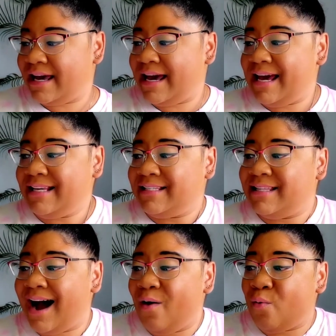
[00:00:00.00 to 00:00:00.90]
It's
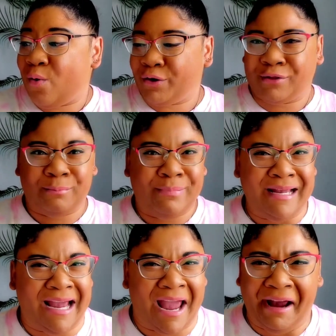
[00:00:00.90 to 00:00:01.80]
not worth
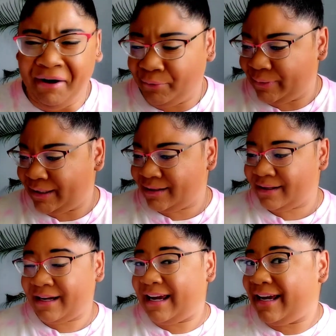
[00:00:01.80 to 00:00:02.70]
being angry,
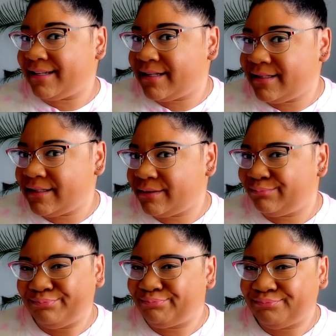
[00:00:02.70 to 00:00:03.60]
is it?
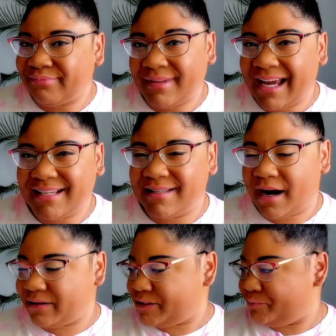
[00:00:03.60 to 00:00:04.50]
It's
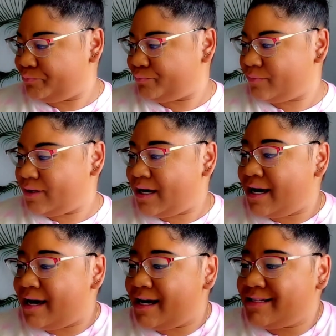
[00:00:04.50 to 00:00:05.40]
not.
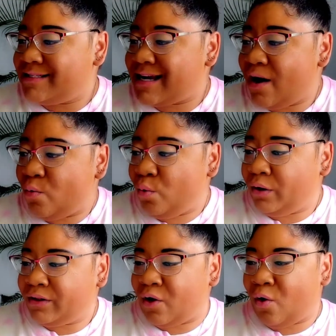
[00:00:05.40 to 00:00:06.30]
It's not
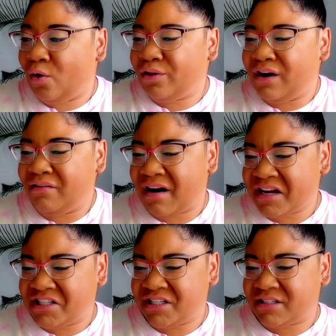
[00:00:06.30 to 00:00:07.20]
worth holding
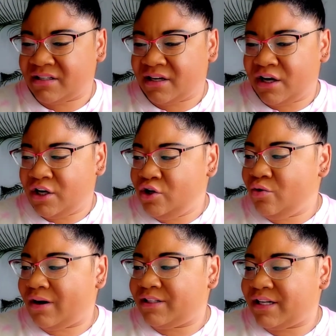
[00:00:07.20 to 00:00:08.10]
grudges. You
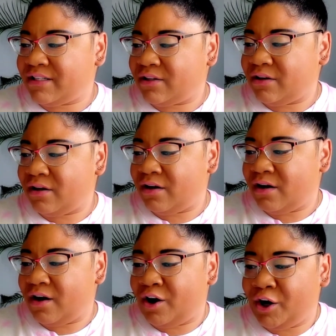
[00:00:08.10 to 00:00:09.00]
are just
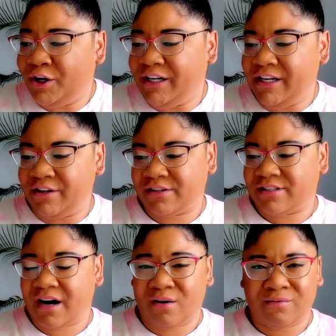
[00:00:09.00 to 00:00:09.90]
hurting
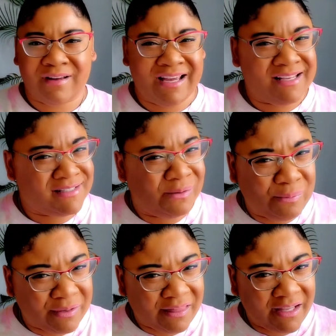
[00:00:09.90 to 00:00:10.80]
yourself. Is it
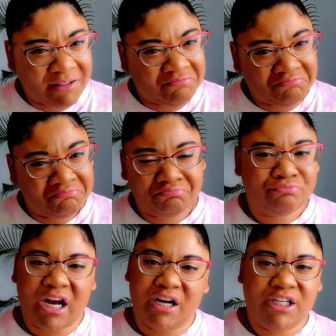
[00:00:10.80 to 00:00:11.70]
worth it?
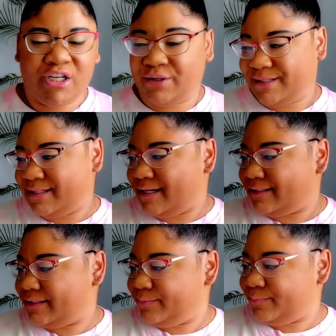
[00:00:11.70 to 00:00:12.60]
No, it's not.